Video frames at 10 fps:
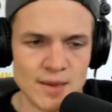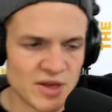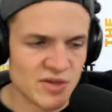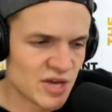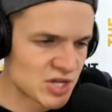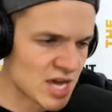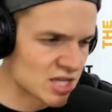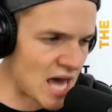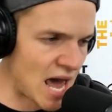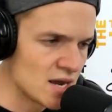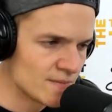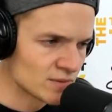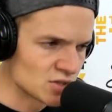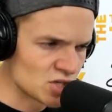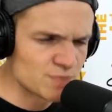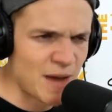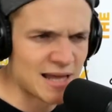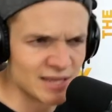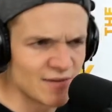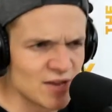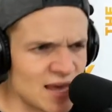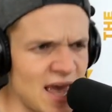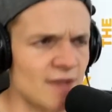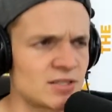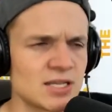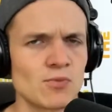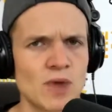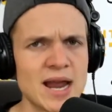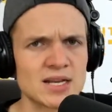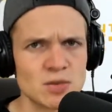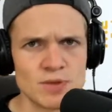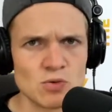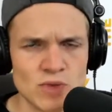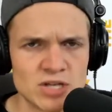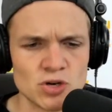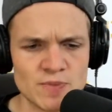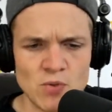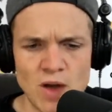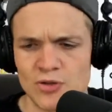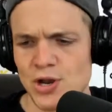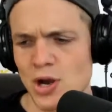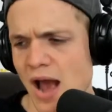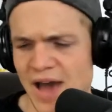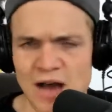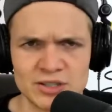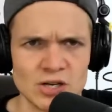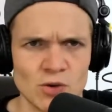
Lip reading: They think that just by living, they have some right to be rich or be wealthy or have housing or